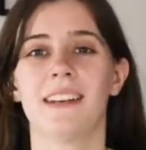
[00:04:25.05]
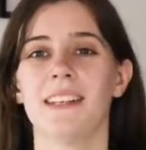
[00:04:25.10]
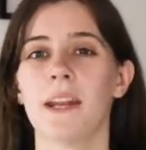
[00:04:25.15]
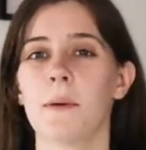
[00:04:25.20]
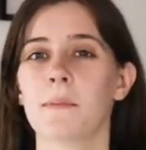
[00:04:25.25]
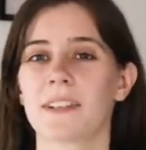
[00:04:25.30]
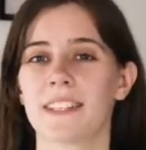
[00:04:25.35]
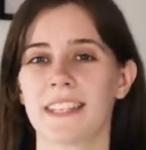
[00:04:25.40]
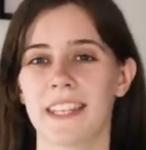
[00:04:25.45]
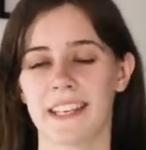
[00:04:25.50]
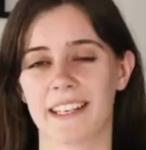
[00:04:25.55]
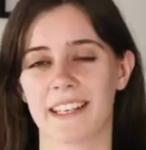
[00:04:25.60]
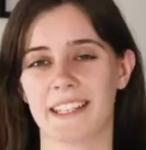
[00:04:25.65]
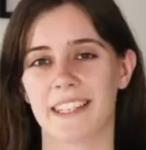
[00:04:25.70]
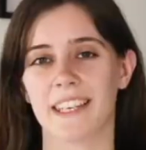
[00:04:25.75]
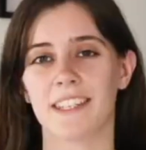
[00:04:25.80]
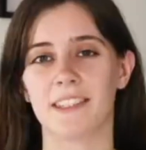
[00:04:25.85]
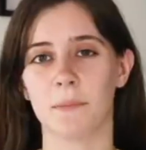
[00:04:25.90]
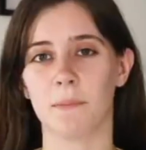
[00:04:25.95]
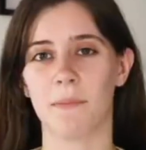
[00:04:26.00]
Number
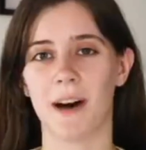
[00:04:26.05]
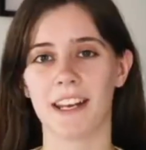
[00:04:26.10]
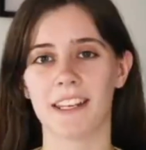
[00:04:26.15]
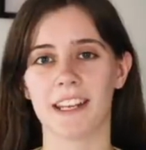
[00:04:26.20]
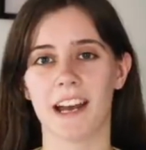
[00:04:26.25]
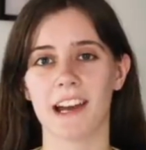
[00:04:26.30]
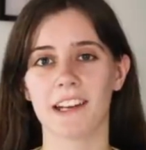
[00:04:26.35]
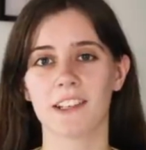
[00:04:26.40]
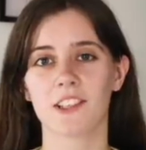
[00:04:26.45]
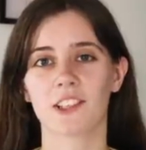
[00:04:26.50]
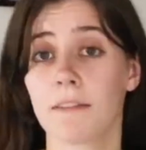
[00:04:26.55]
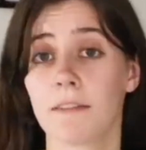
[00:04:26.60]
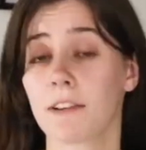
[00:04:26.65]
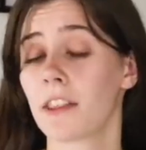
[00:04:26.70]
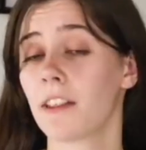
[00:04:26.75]
6 is a montage.